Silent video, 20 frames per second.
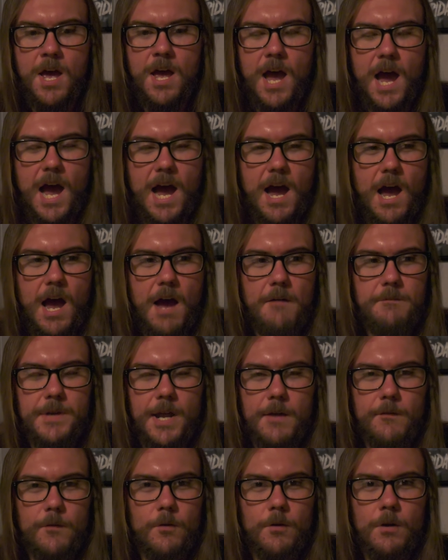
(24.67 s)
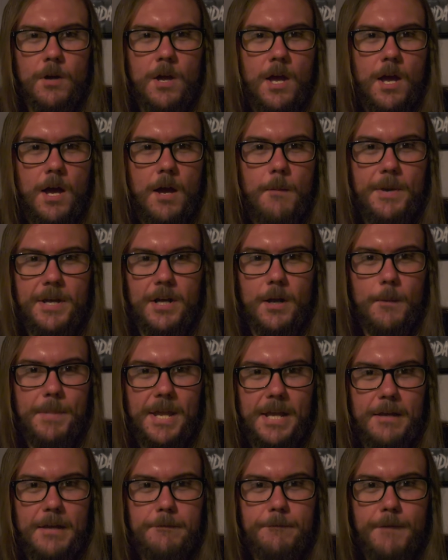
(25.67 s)
I've never been a
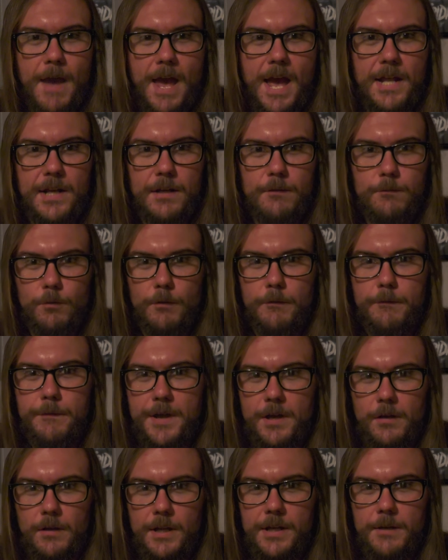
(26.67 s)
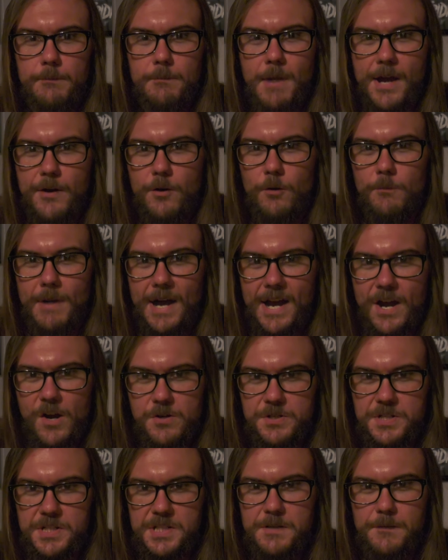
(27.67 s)
big fan of revealing Michael
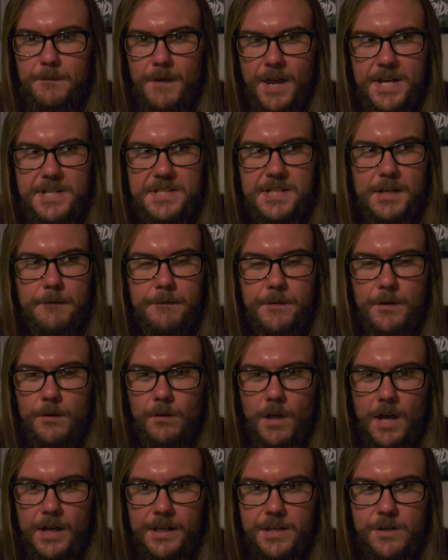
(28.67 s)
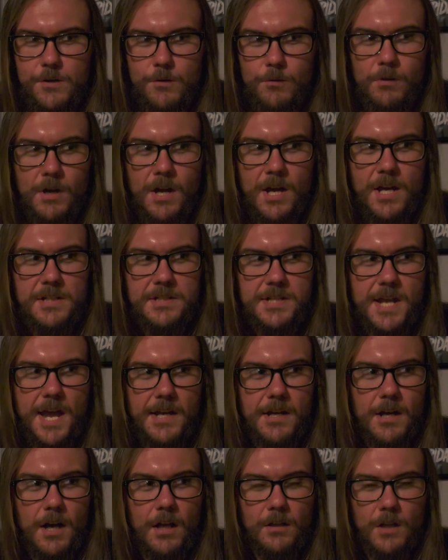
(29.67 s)
Myers' face. I feel like you
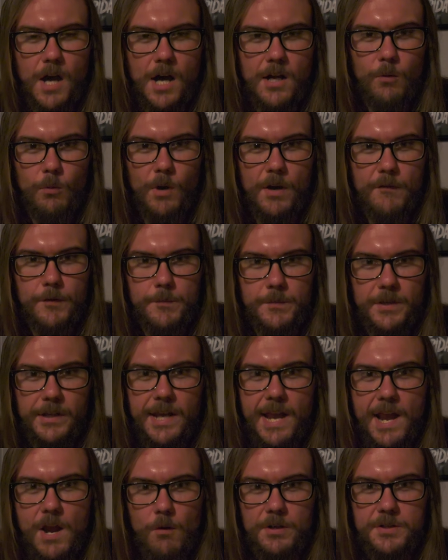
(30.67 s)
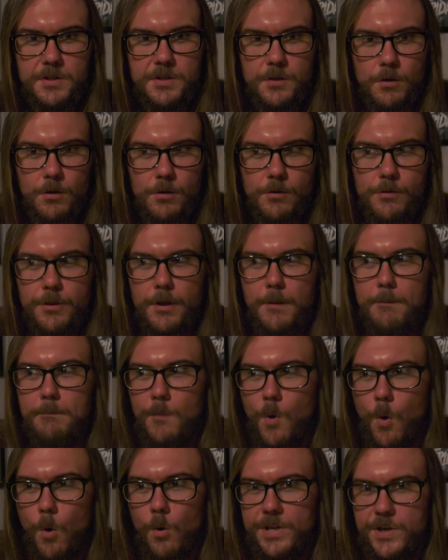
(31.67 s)
take a lot away from the character the
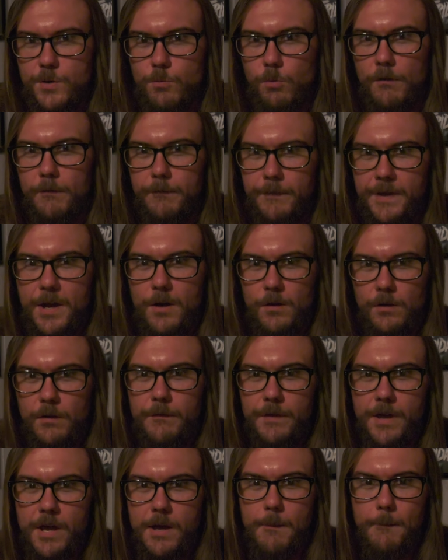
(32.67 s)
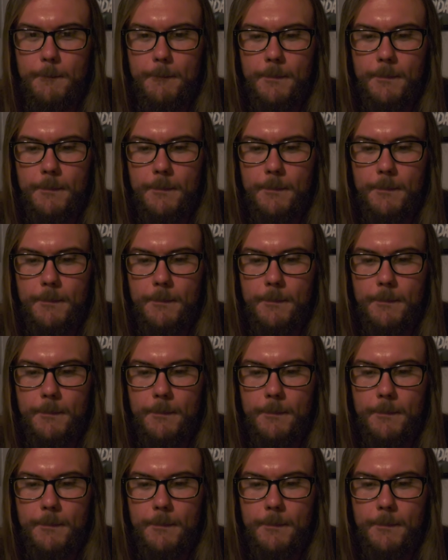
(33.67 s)
more you reveal of him.